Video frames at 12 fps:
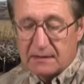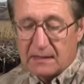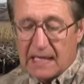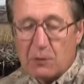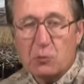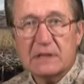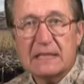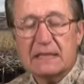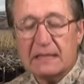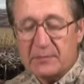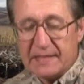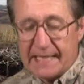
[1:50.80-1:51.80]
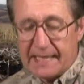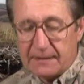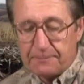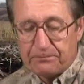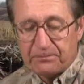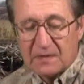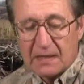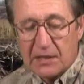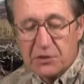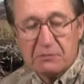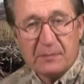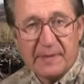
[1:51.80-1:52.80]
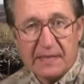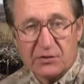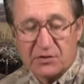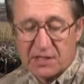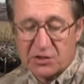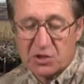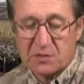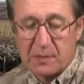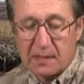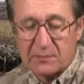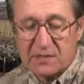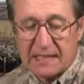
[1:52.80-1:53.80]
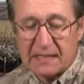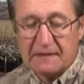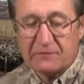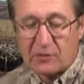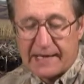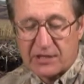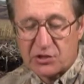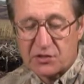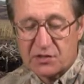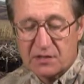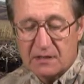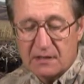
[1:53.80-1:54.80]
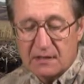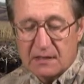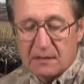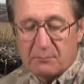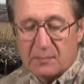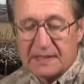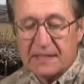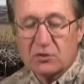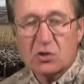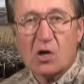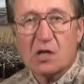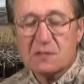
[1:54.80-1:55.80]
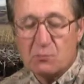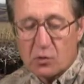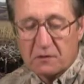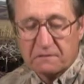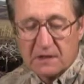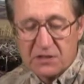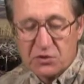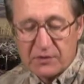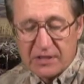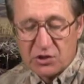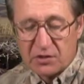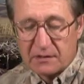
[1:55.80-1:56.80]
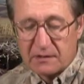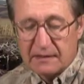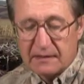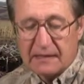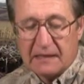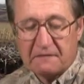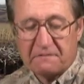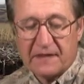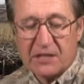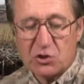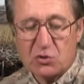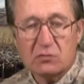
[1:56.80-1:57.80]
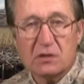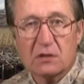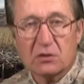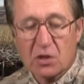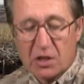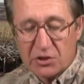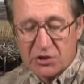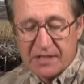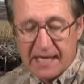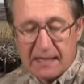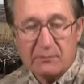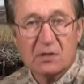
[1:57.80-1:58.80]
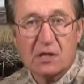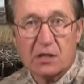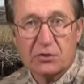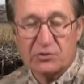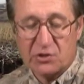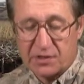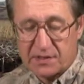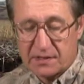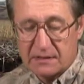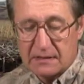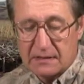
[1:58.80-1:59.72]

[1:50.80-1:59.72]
I wouldn't eliminate other repeaters such as pumps and lever actions, but they'll cause more frustration if they shoot large game cartridges